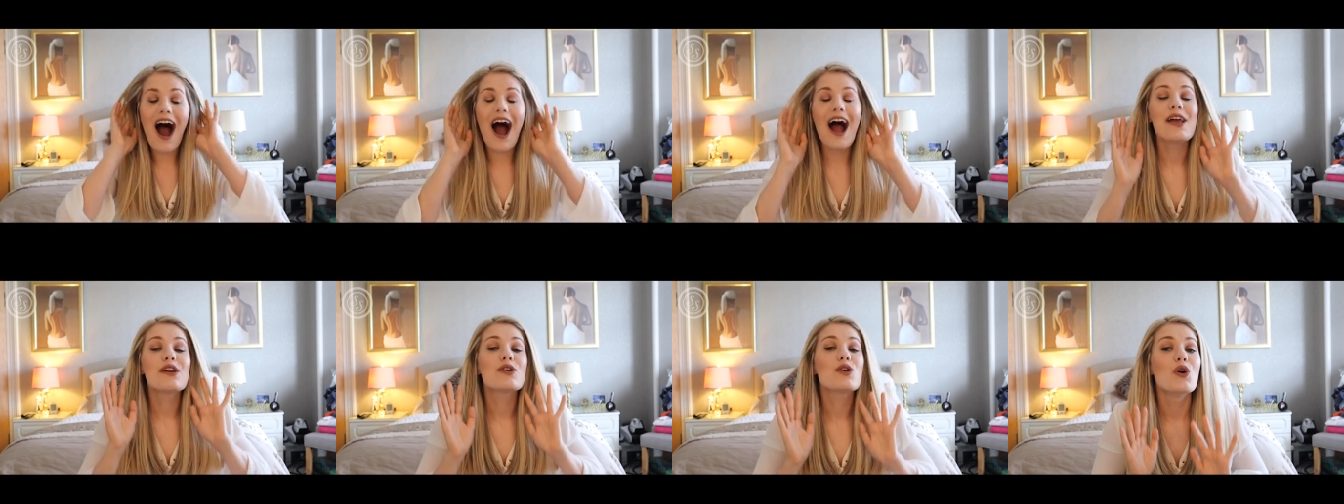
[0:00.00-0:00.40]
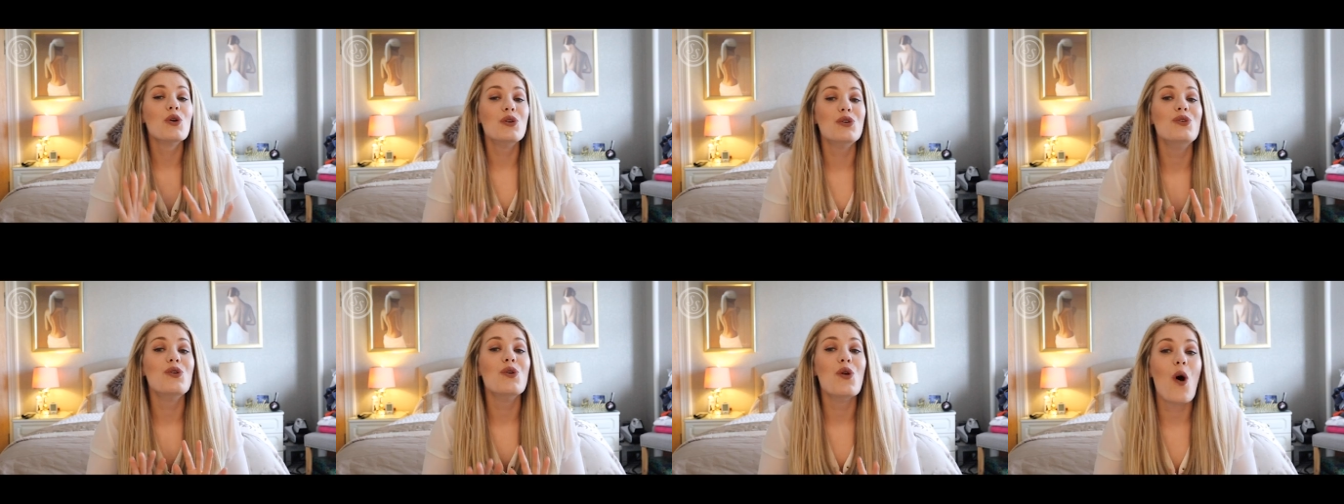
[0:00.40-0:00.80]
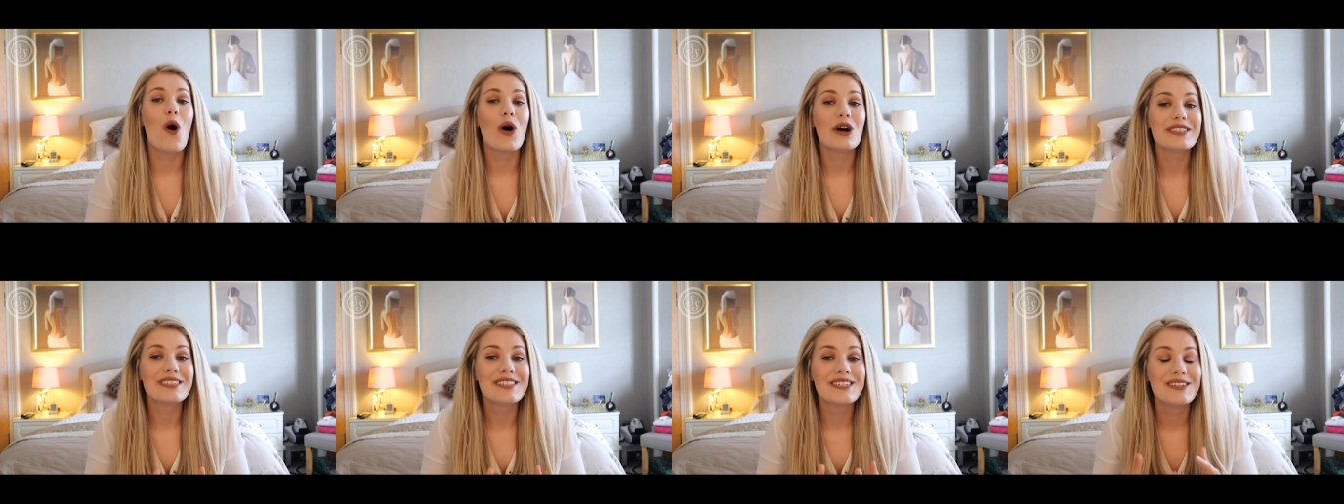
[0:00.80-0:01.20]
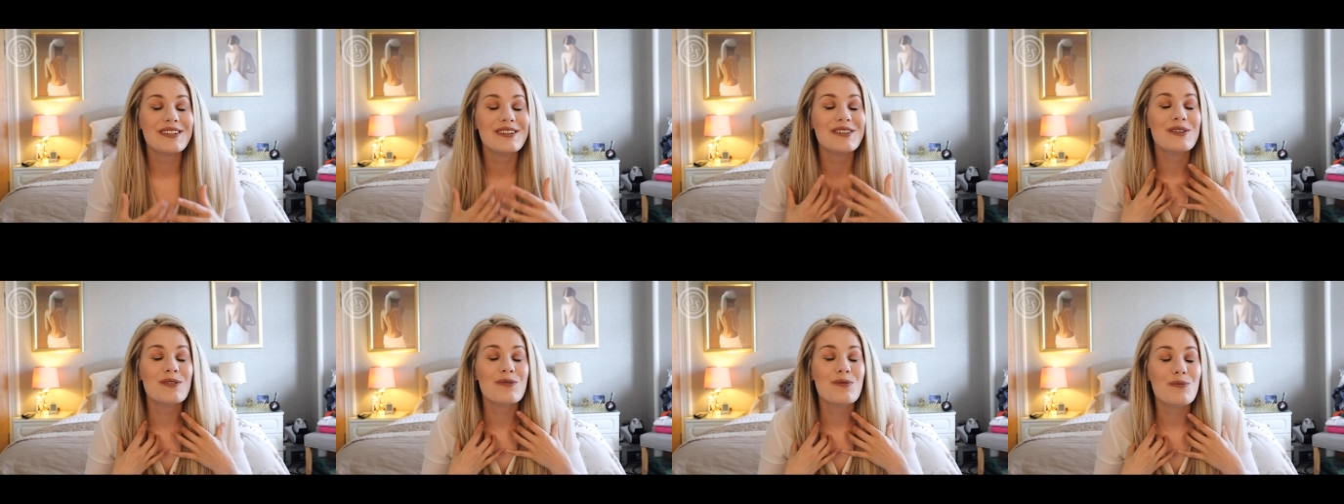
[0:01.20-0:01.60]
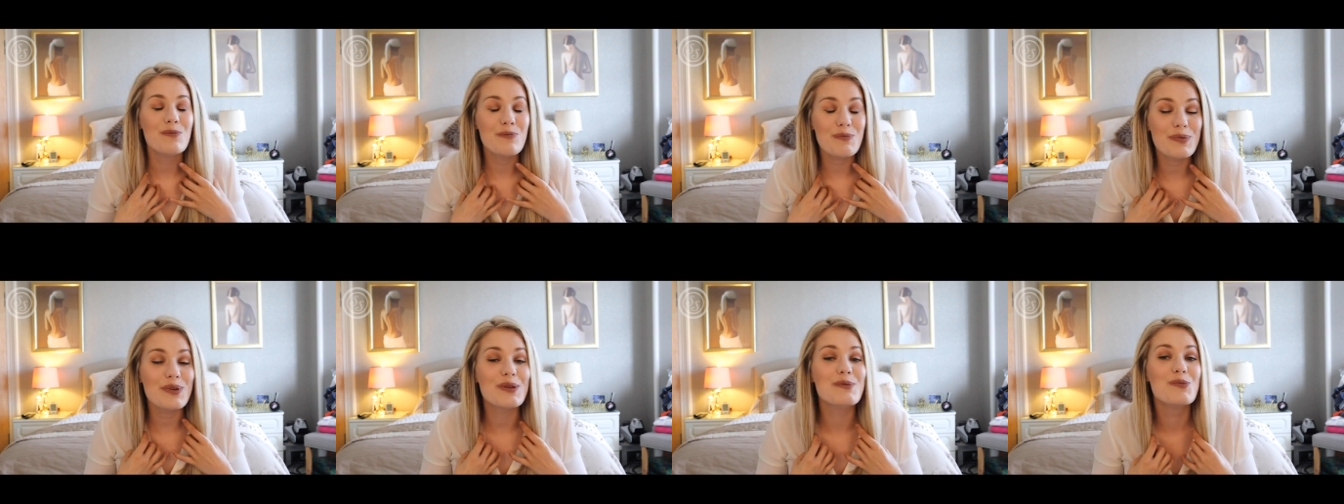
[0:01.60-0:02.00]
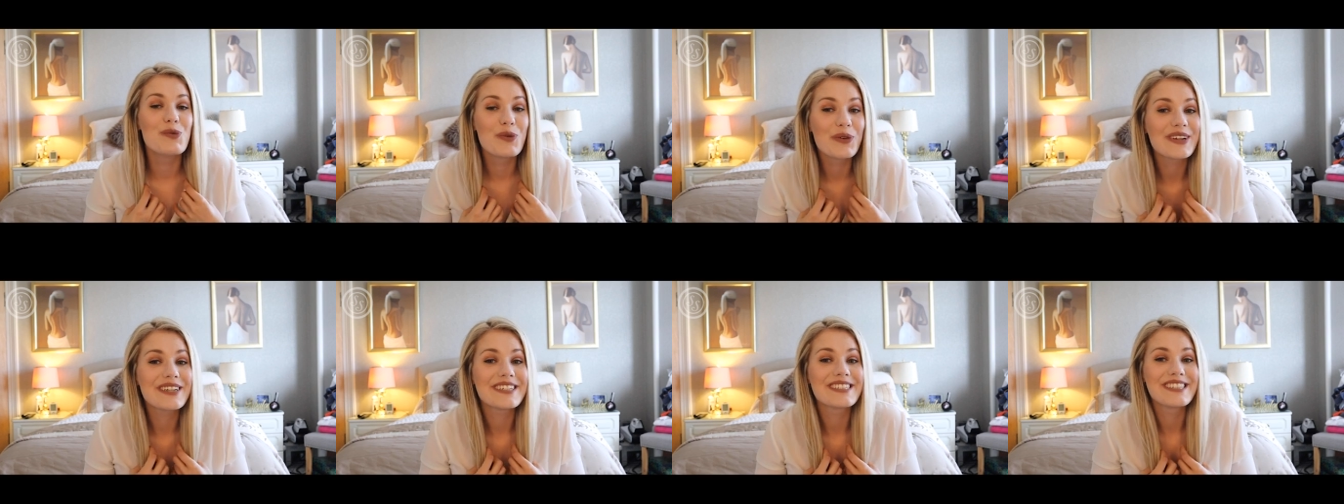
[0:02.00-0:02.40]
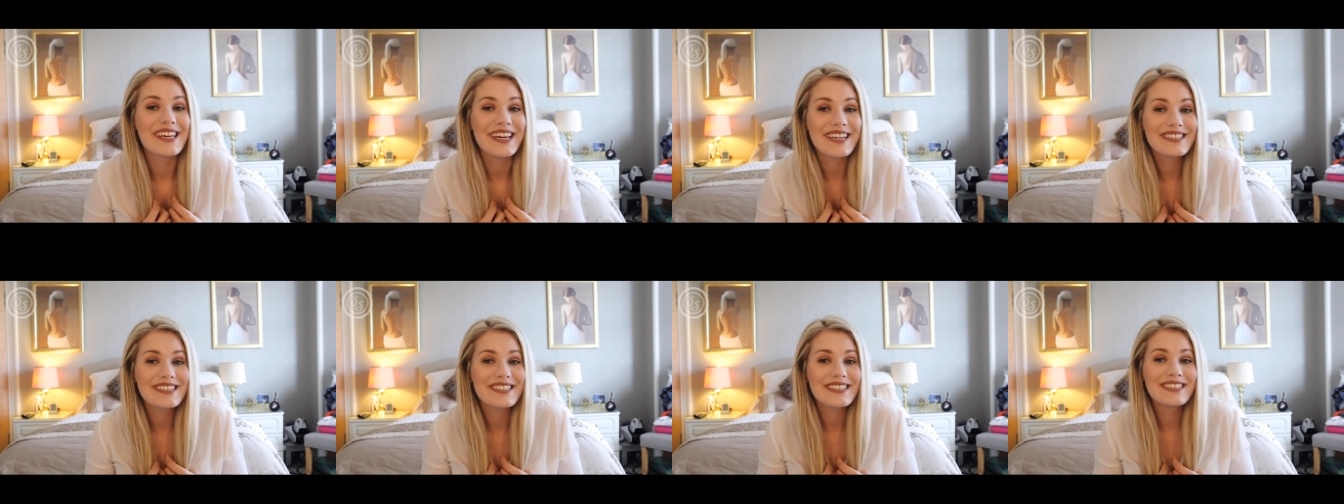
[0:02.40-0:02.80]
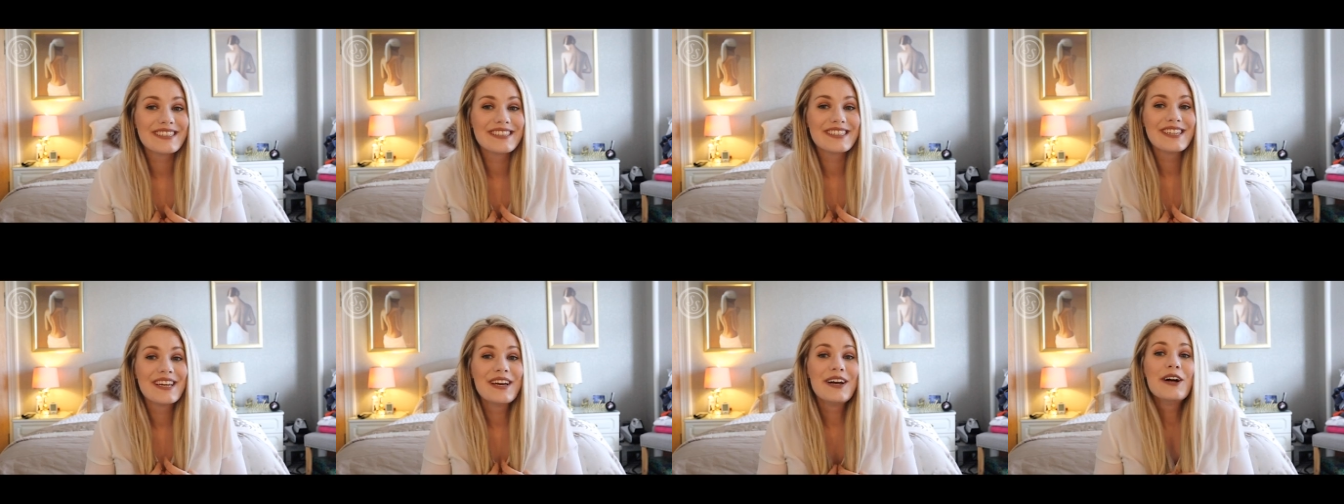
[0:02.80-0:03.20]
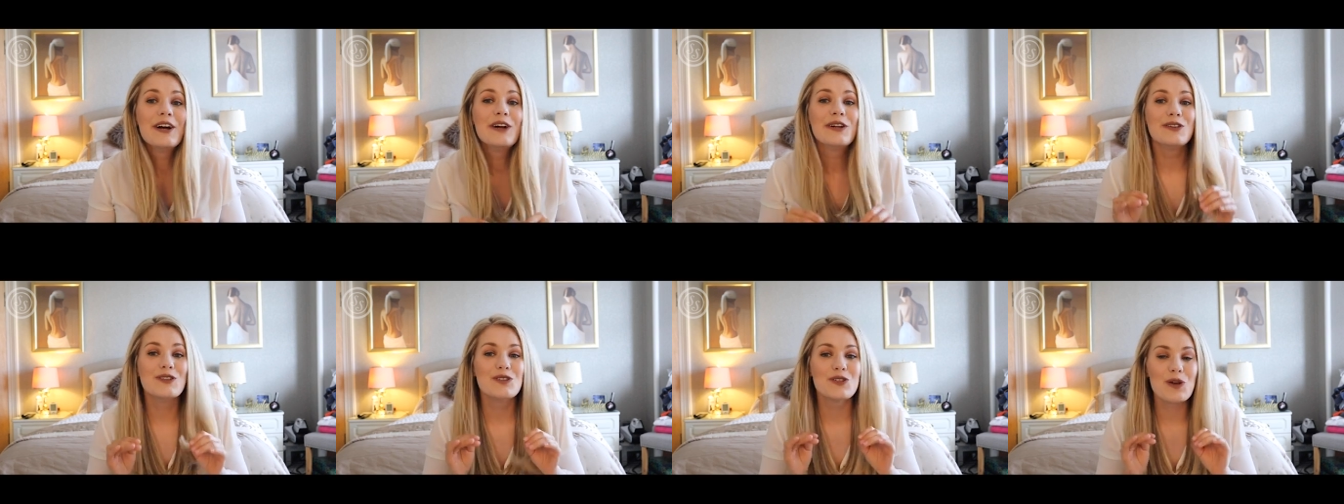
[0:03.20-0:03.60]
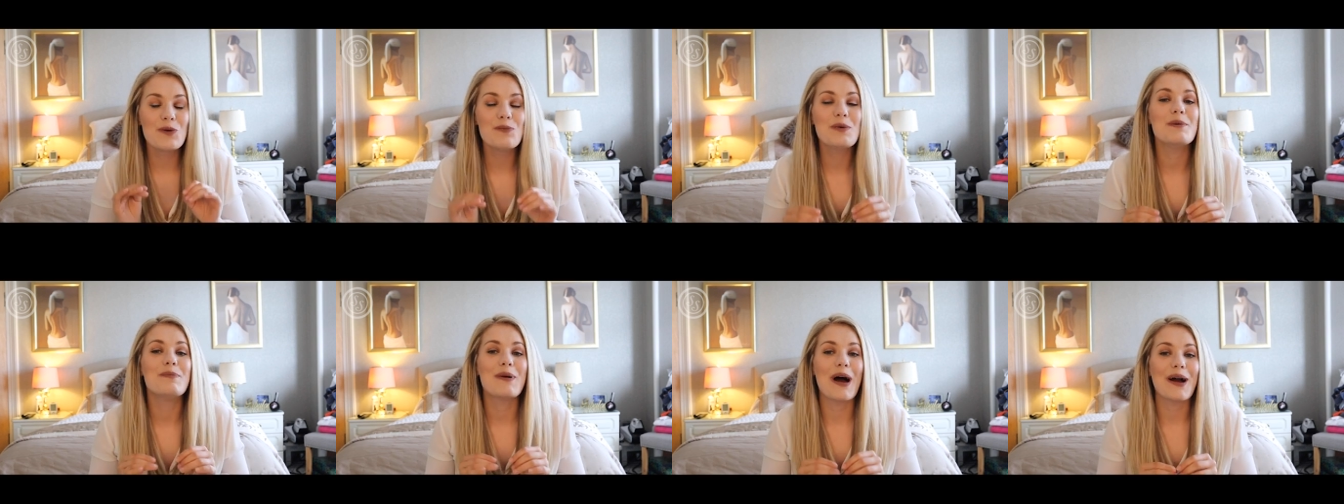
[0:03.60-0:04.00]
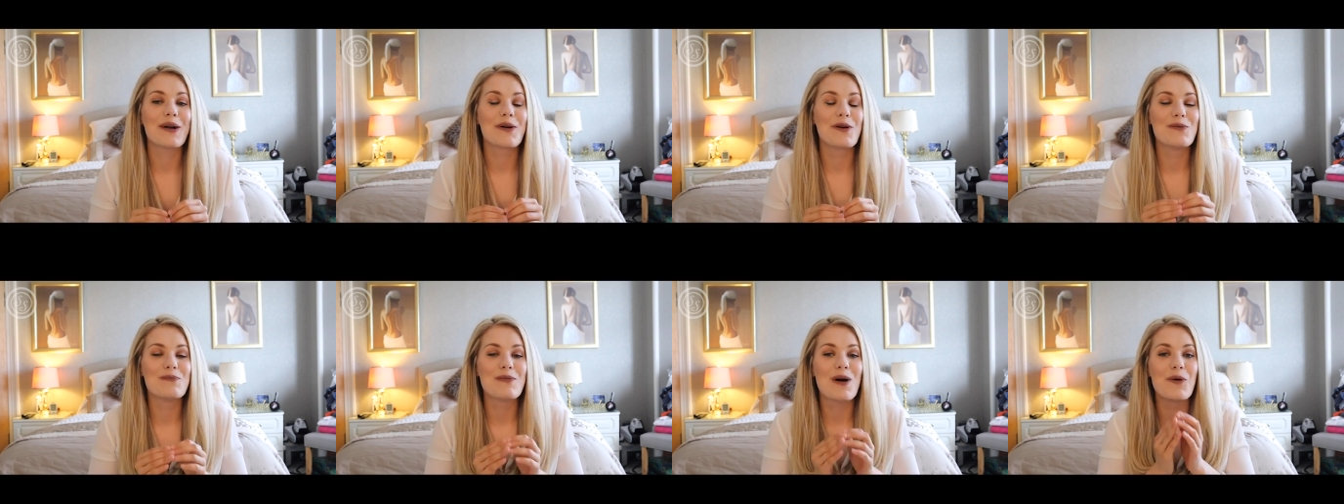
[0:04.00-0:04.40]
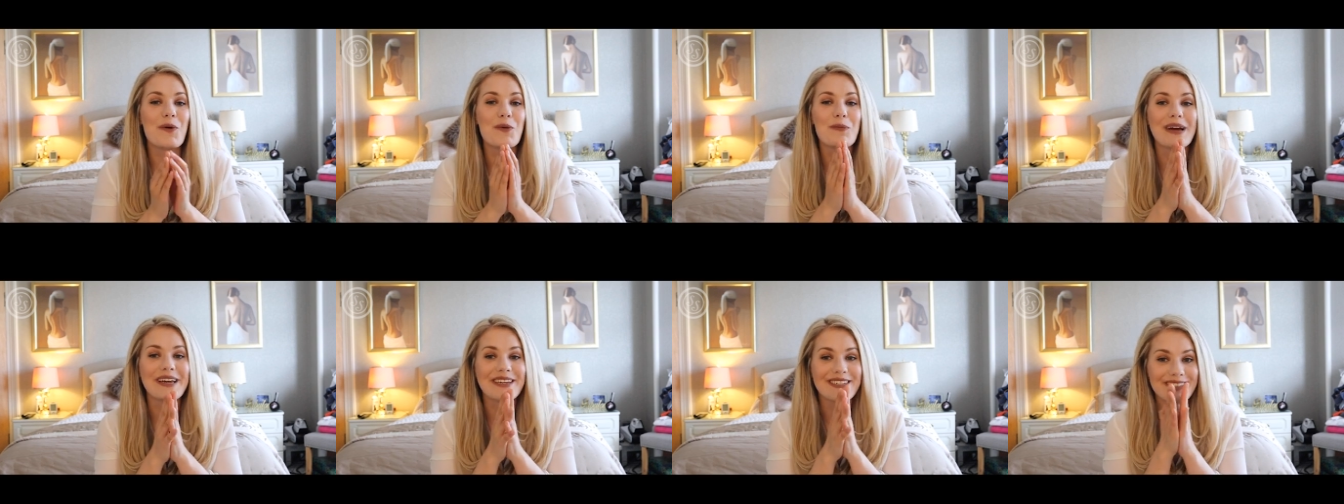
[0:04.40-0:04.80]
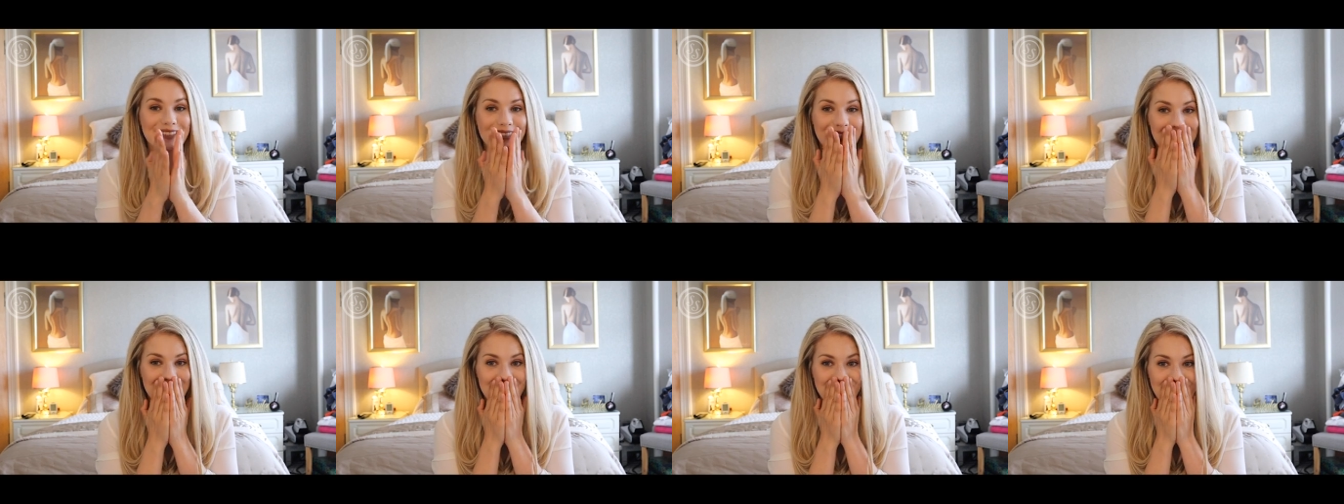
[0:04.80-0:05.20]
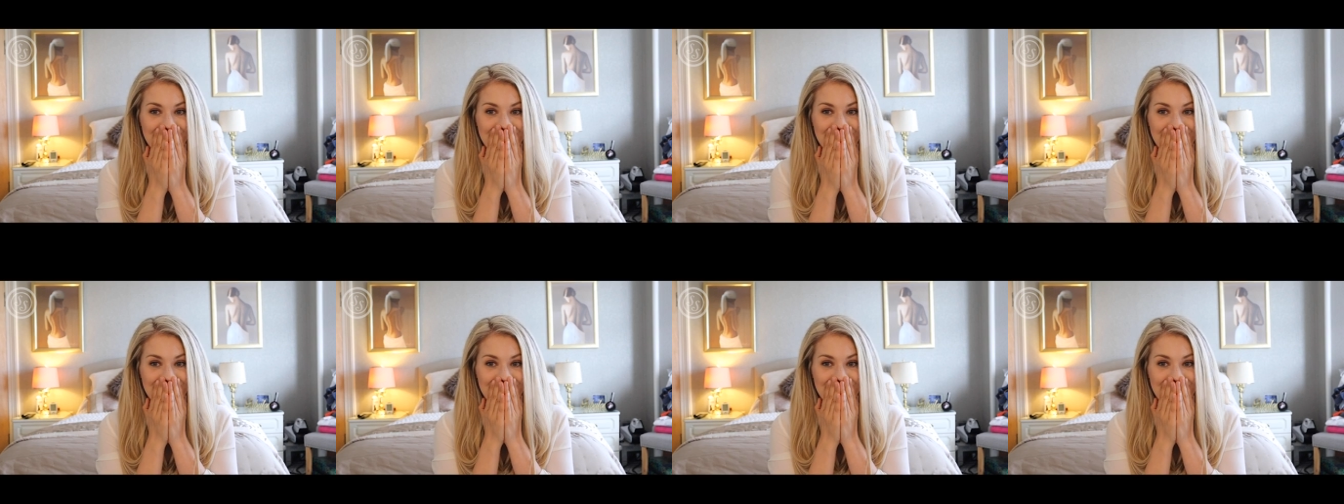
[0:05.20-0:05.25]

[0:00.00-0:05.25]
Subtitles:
I could not be more excited to be back on my home ice.